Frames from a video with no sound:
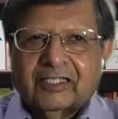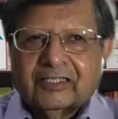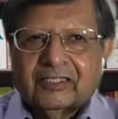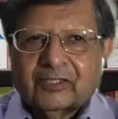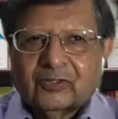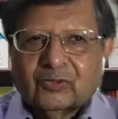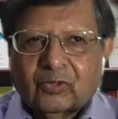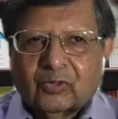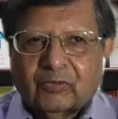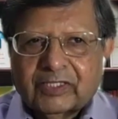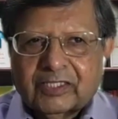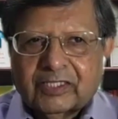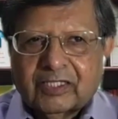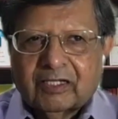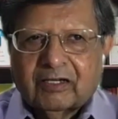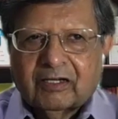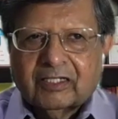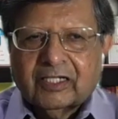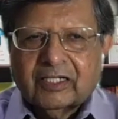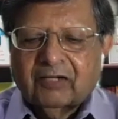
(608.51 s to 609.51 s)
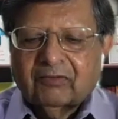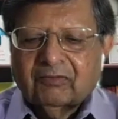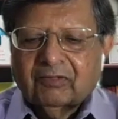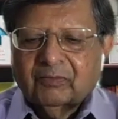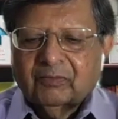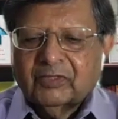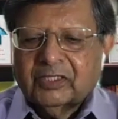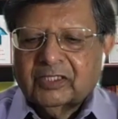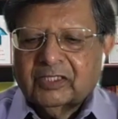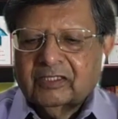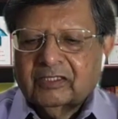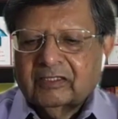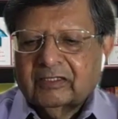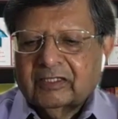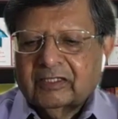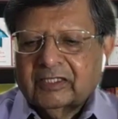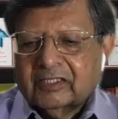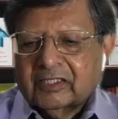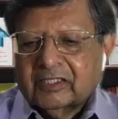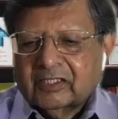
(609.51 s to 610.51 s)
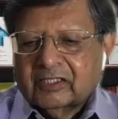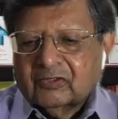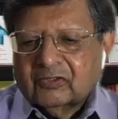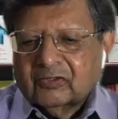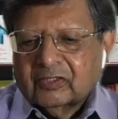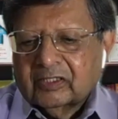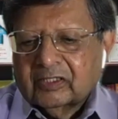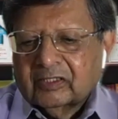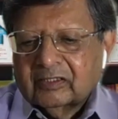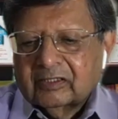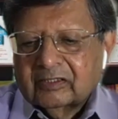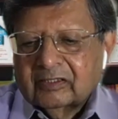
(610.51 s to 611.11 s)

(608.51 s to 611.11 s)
There's always the archival material, etc.